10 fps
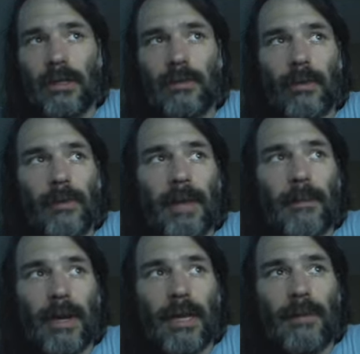That's where we
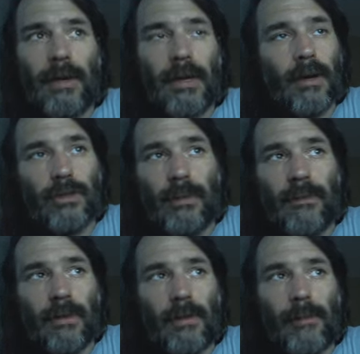make money, but can also
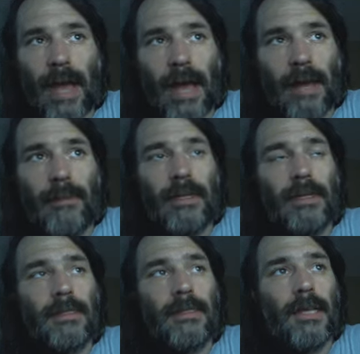be very bad
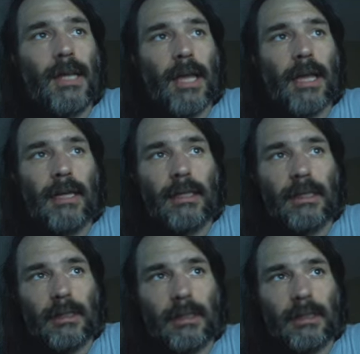because it
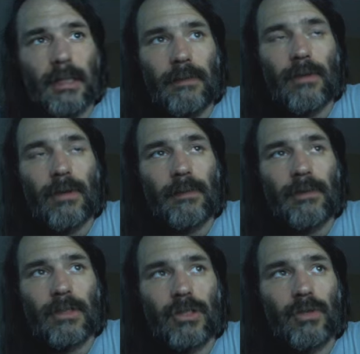can leave you in a
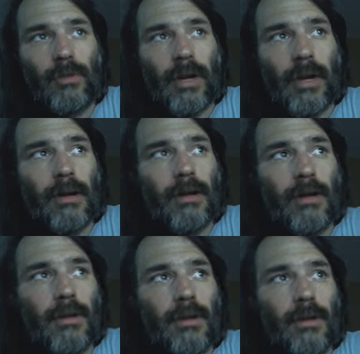position where
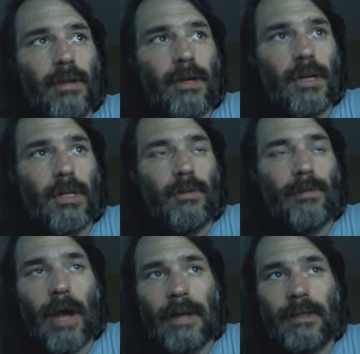you
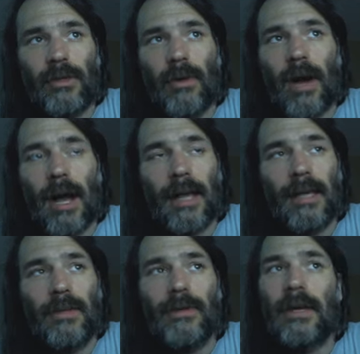buy too high
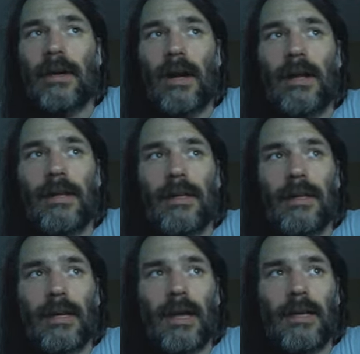and you get caught
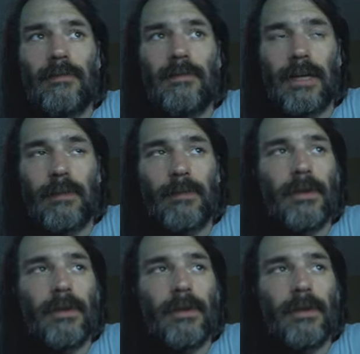in a kind of dip.